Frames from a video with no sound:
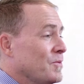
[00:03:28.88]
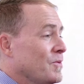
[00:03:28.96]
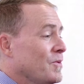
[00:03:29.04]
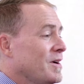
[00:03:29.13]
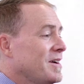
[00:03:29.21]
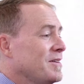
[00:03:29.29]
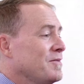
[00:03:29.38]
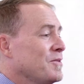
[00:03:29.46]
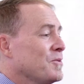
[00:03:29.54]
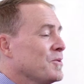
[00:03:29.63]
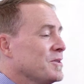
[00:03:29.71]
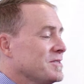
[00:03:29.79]
one of
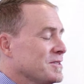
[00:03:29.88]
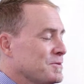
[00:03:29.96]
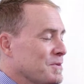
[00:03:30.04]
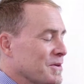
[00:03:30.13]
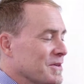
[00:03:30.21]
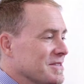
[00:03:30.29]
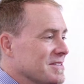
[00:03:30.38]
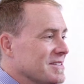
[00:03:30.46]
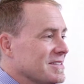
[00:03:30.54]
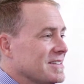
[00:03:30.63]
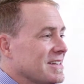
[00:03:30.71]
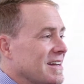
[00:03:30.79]
the worst
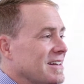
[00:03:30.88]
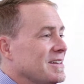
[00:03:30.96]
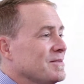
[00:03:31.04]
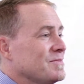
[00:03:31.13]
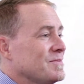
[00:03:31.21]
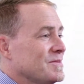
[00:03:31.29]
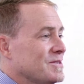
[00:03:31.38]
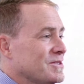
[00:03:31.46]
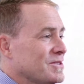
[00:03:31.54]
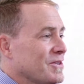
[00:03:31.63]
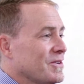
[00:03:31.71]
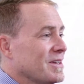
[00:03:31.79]
experiences that ended up
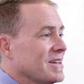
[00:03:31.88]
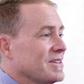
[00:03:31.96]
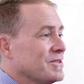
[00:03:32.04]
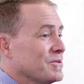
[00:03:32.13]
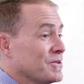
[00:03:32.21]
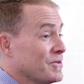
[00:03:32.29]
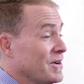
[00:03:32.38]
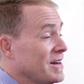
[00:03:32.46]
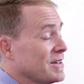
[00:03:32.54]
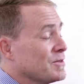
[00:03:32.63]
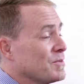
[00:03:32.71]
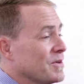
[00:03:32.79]
turning into a
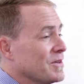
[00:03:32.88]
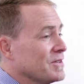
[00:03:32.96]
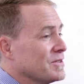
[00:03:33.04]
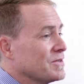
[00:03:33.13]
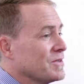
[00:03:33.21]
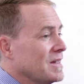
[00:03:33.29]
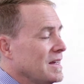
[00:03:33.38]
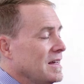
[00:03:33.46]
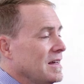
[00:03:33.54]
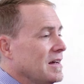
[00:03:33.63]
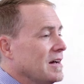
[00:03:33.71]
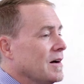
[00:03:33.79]
great experience,
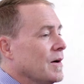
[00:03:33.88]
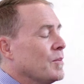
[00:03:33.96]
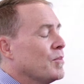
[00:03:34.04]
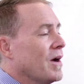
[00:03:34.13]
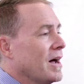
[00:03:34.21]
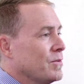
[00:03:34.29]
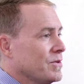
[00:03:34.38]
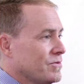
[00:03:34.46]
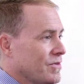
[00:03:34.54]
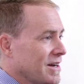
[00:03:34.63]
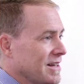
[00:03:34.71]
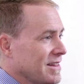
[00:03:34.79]
uh, bride was
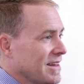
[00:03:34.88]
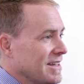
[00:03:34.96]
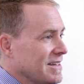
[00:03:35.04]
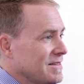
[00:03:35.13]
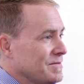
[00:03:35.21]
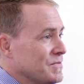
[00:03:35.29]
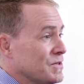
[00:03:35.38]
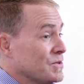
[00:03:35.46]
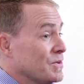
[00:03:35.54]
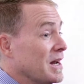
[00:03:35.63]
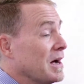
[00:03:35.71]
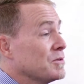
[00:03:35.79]
running late
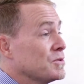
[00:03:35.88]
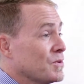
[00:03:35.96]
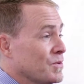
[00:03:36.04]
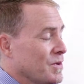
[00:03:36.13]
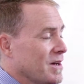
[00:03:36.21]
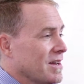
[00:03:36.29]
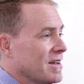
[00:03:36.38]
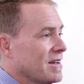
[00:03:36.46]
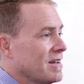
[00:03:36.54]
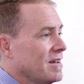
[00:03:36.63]
to an outdoor wedding.